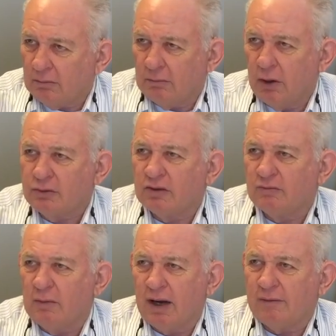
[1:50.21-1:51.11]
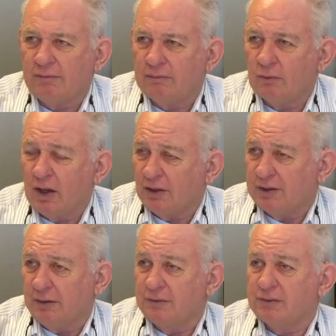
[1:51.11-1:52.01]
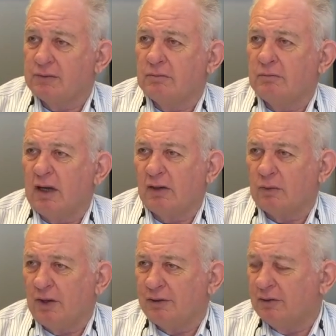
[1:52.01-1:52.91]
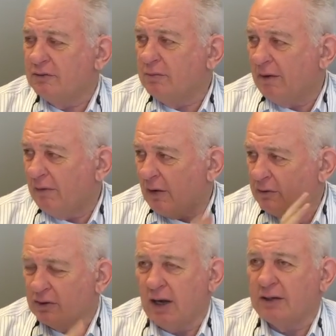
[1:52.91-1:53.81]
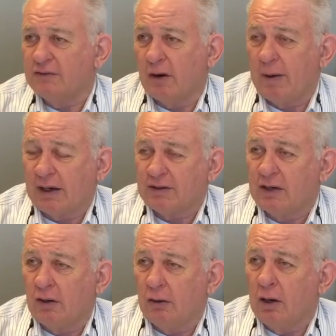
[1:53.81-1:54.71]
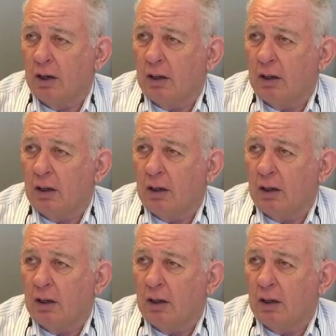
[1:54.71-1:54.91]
Most of my relatives, male relatives, my father's line, as far back as I know,